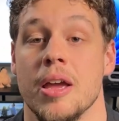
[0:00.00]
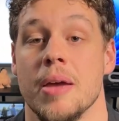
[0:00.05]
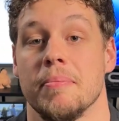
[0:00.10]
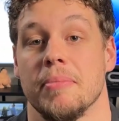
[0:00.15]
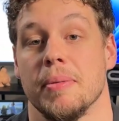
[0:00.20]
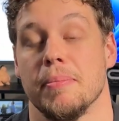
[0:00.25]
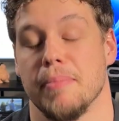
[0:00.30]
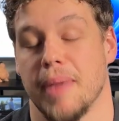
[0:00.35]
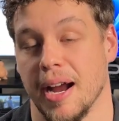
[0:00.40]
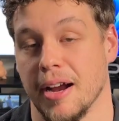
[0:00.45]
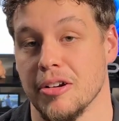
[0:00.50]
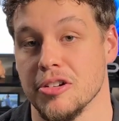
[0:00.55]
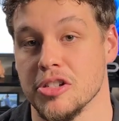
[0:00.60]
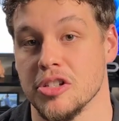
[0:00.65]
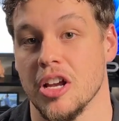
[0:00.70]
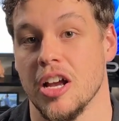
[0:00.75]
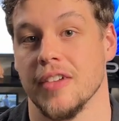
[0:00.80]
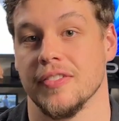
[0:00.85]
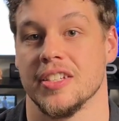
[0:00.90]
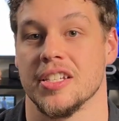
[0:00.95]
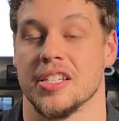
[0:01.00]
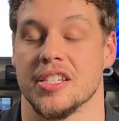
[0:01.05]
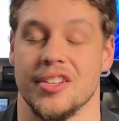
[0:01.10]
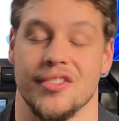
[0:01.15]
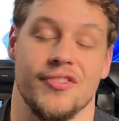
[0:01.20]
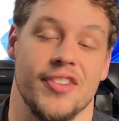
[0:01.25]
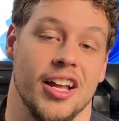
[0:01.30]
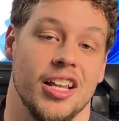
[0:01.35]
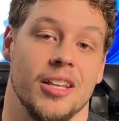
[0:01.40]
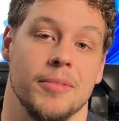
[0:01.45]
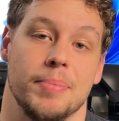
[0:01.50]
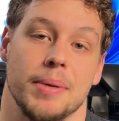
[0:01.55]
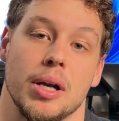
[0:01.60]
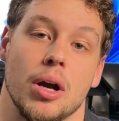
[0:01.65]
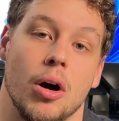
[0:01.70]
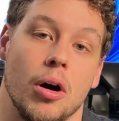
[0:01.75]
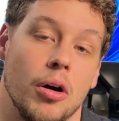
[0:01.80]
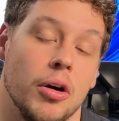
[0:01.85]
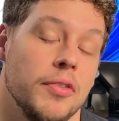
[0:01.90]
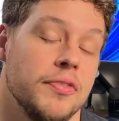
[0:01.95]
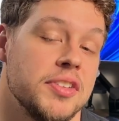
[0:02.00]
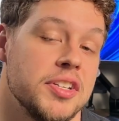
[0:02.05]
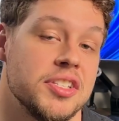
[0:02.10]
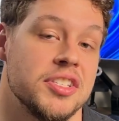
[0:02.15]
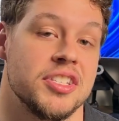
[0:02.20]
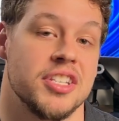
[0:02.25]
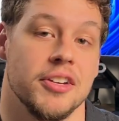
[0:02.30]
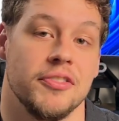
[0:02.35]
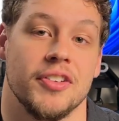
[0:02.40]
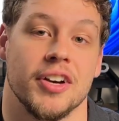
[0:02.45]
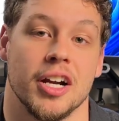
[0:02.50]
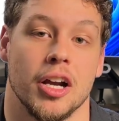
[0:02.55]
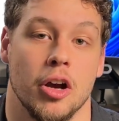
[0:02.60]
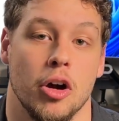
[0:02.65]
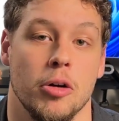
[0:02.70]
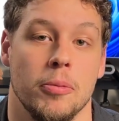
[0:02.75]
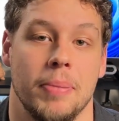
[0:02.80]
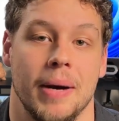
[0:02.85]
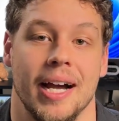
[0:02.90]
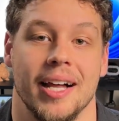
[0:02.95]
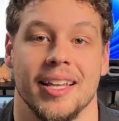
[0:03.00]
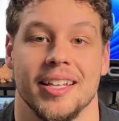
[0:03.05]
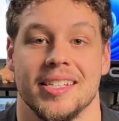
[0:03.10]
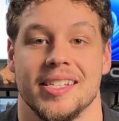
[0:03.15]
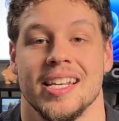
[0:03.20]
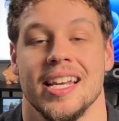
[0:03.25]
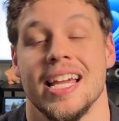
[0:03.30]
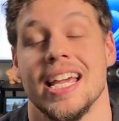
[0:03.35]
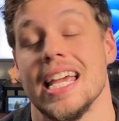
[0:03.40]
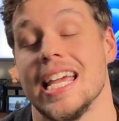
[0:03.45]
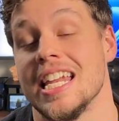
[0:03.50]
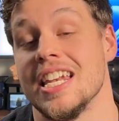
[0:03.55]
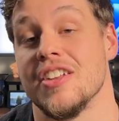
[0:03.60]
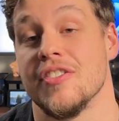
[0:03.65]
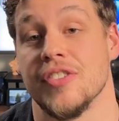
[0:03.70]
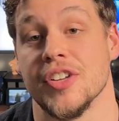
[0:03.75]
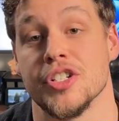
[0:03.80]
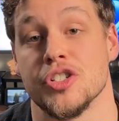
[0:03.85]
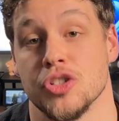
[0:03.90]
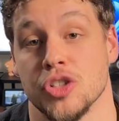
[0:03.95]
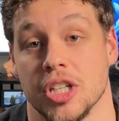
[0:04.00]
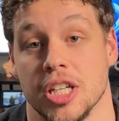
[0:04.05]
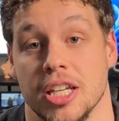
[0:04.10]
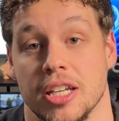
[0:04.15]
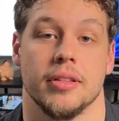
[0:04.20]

but Microsoft is developing all these different copilots individually.